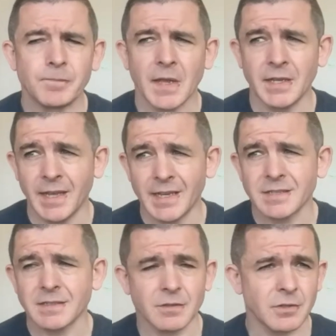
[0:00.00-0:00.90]
And
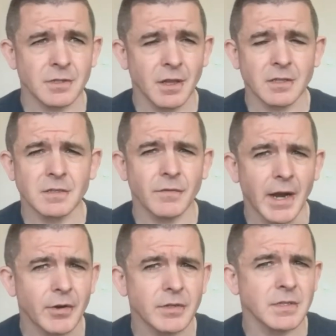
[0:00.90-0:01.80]
yes, there's lots of
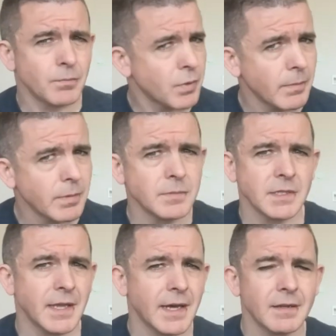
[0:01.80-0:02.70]
errors and problems
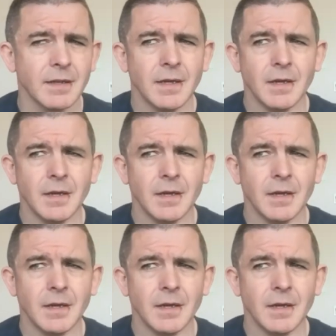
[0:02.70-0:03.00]
in that.